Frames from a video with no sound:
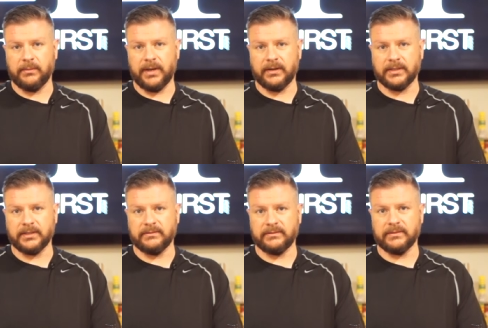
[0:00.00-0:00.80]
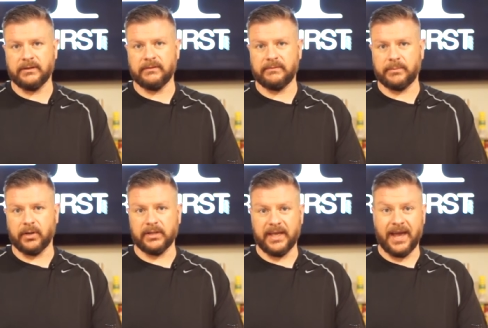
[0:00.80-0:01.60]
amount of, of,
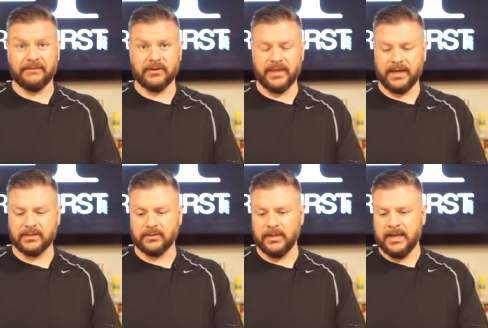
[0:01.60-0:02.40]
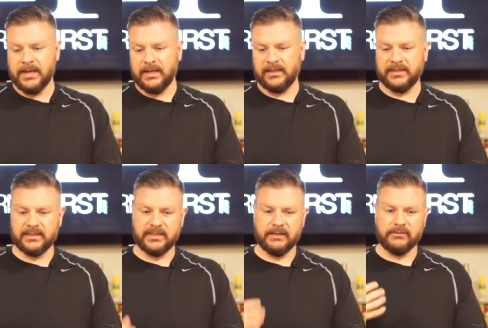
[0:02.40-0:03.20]
barley after that. So it lends
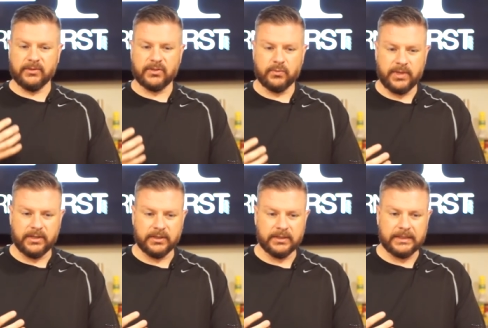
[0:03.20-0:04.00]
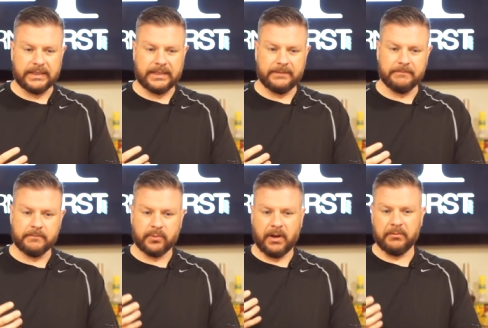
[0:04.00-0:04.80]
itself to a sweeter, um,
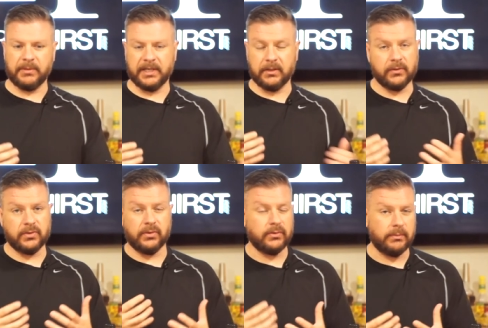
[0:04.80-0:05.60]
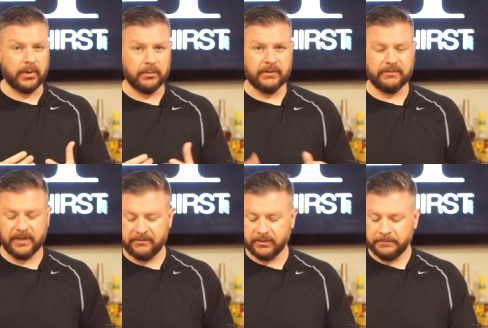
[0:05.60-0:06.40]
probably closer to a bourbon
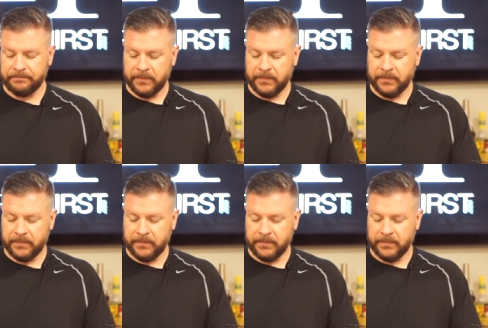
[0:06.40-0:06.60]
flavor.